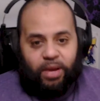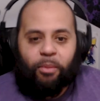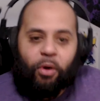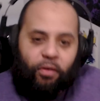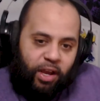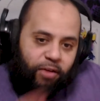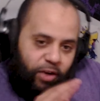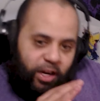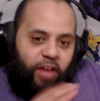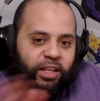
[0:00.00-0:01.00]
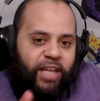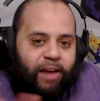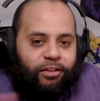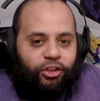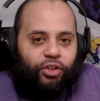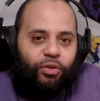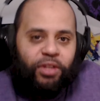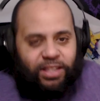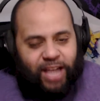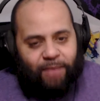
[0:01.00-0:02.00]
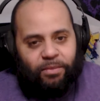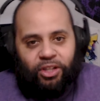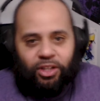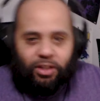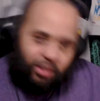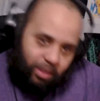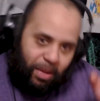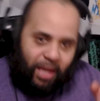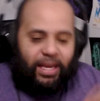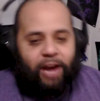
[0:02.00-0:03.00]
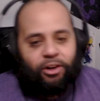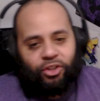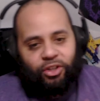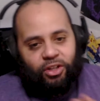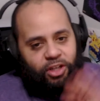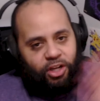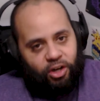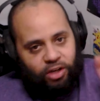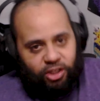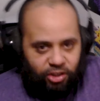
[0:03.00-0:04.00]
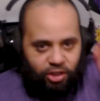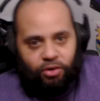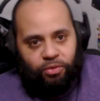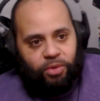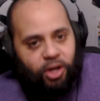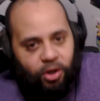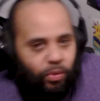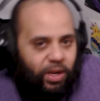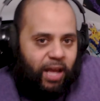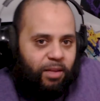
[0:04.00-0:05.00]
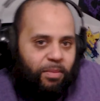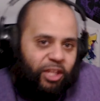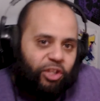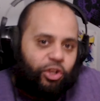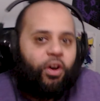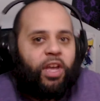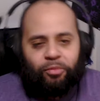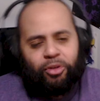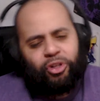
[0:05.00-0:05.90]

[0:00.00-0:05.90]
I'm over here running other characters doing the side mission because the main character, you know, is still, you know, we're not in the main story yet.